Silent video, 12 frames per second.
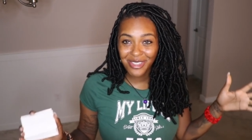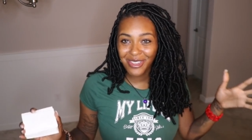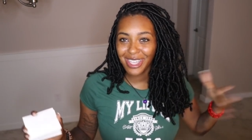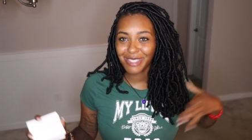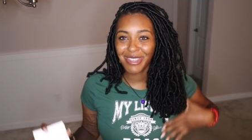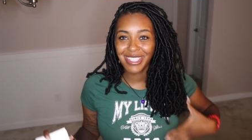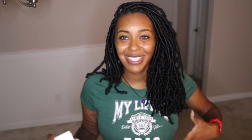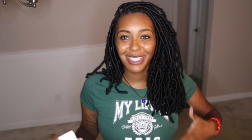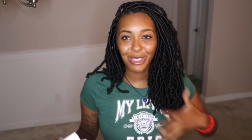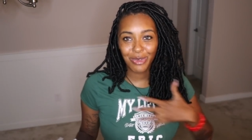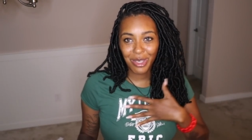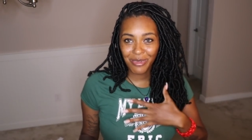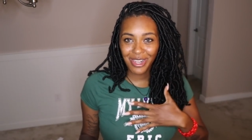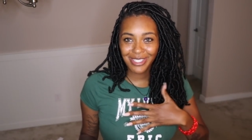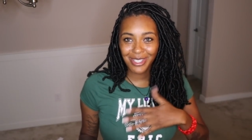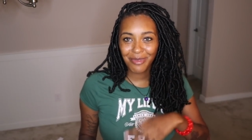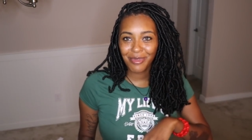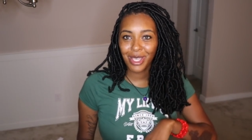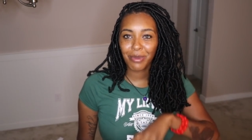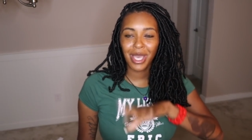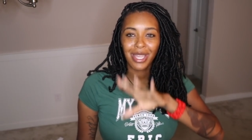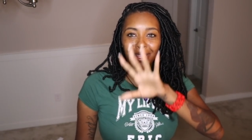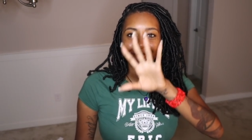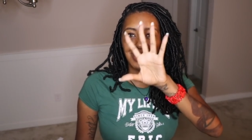You guys might see sweat marks on me. I'm
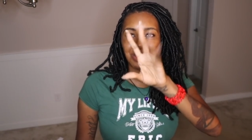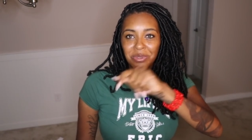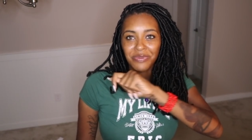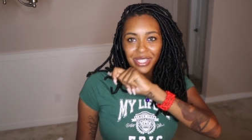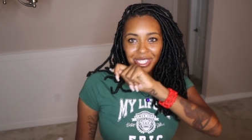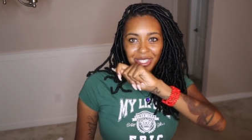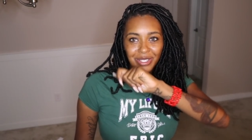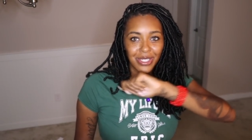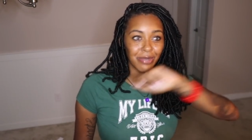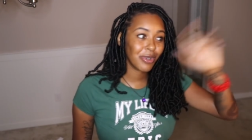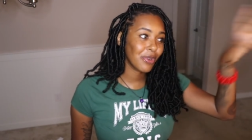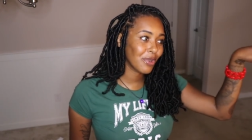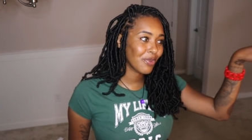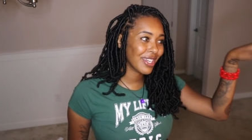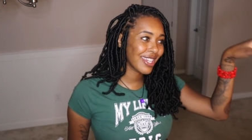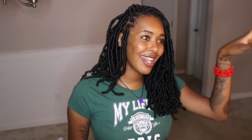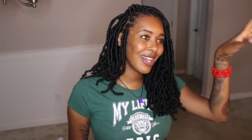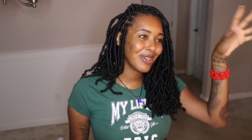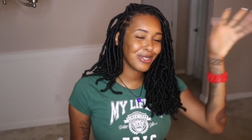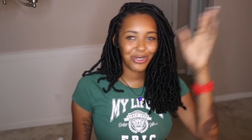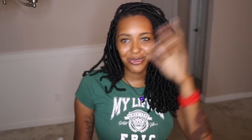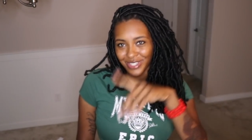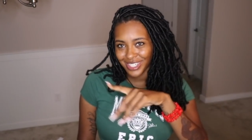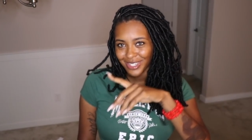kind of like doing videos and I'm going to work out,
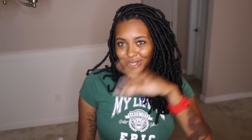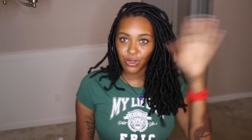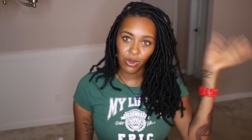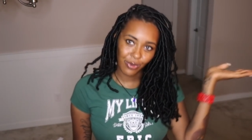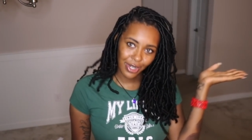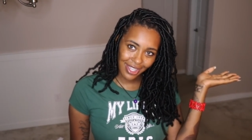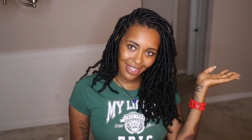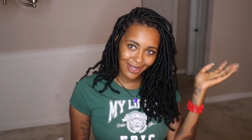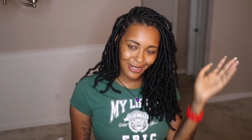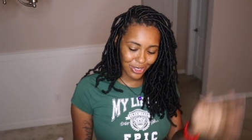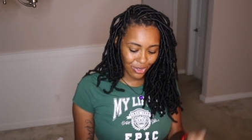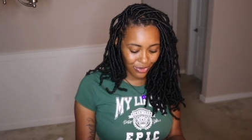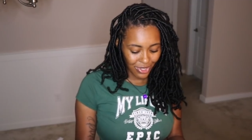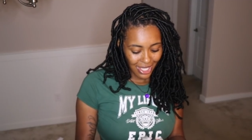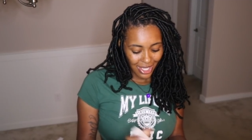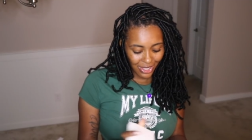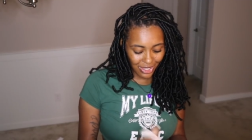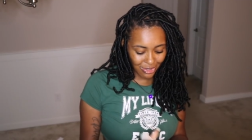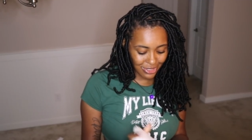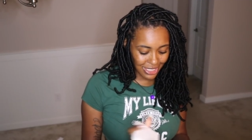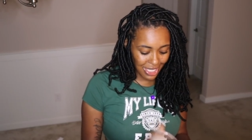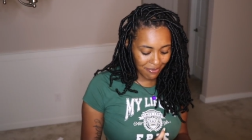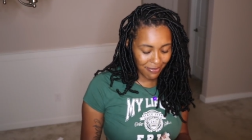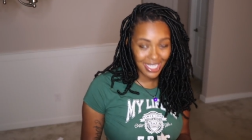doing videos, going to work out. So, you know, just
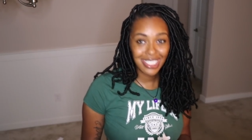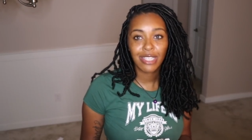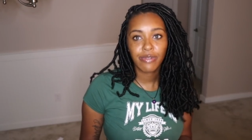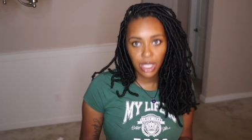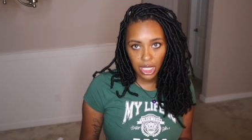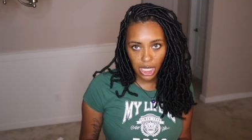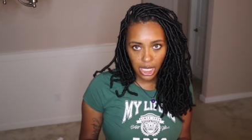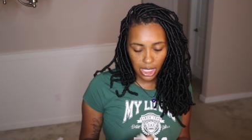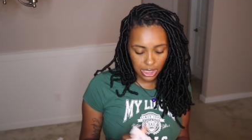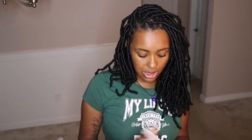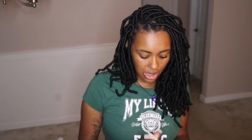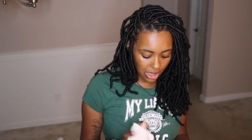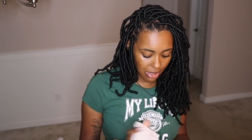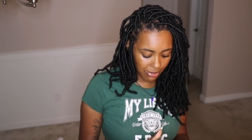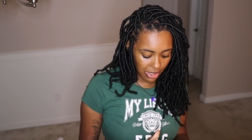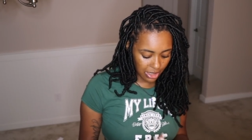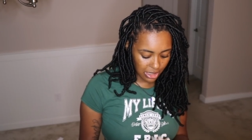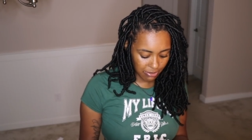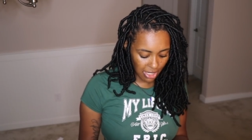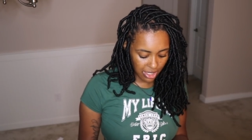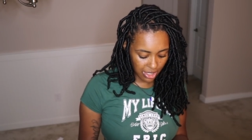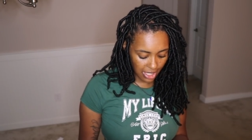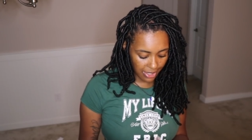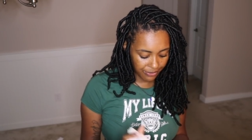keeping myself engaged, honey. But this is my
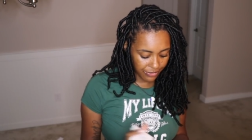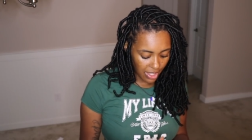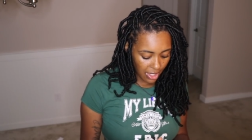thing.